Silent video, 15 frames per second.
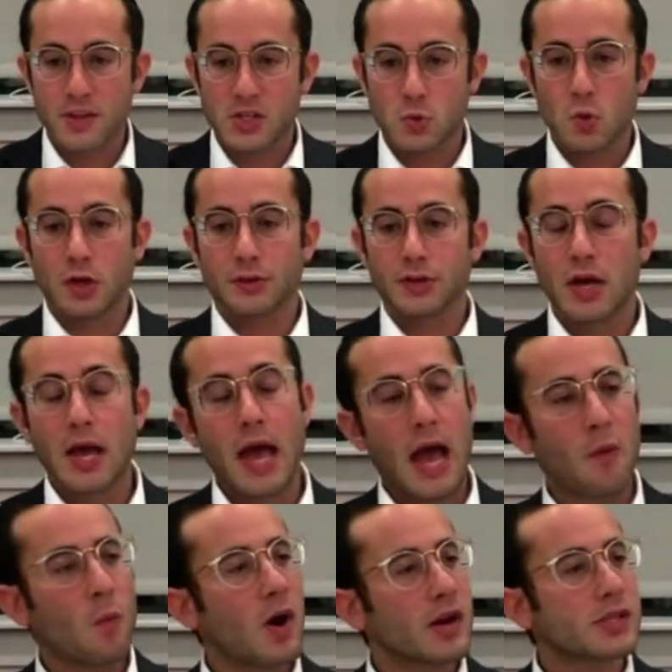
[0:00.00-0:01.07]
world.
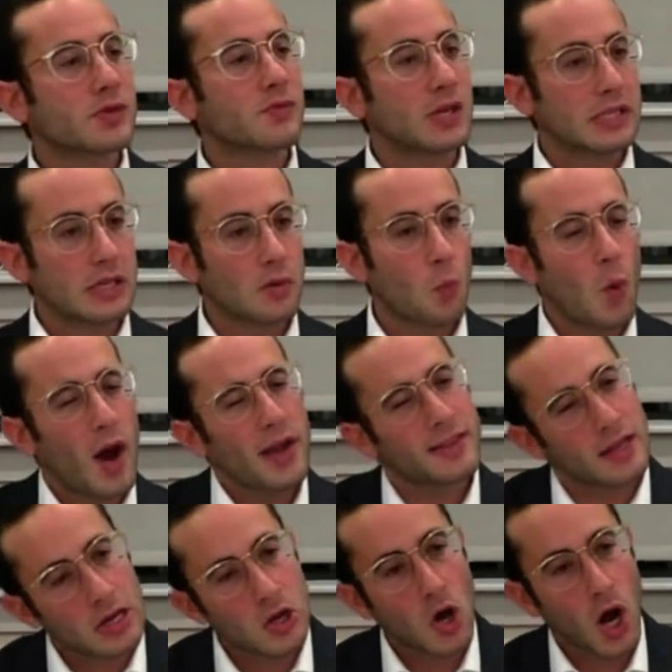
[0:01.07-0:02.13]
And what is the reason? Why
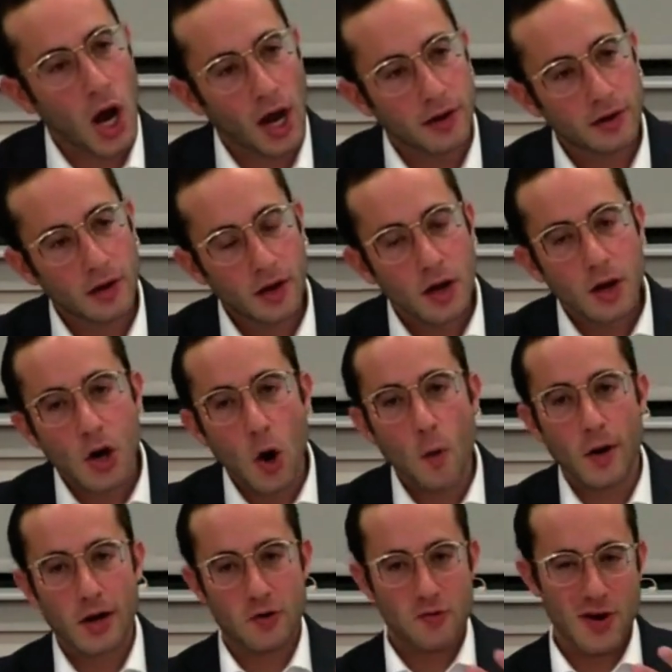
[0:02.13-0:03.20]
did God go
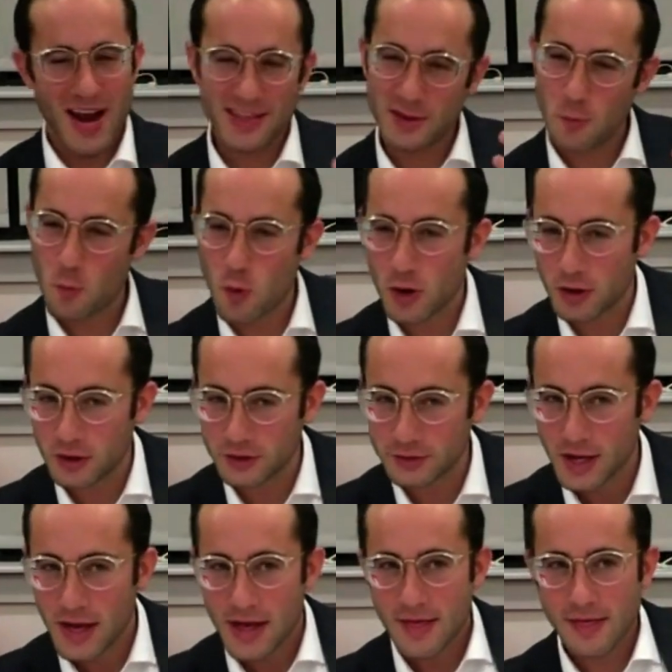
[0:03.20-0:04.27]
and create the world
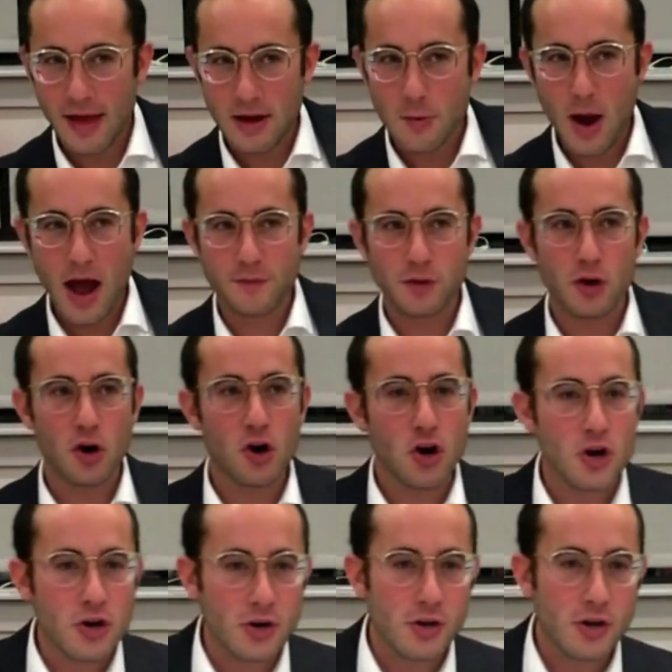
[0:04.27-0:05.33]
that you have to
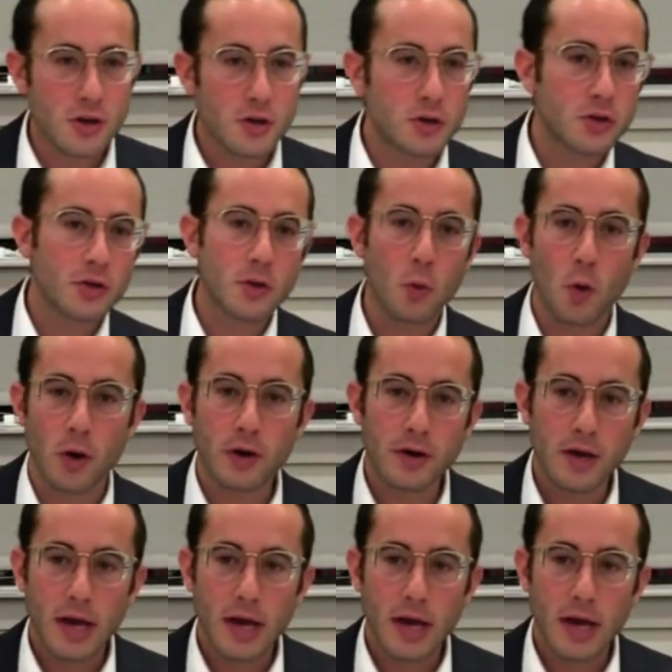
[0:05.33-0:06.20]
earn your reward?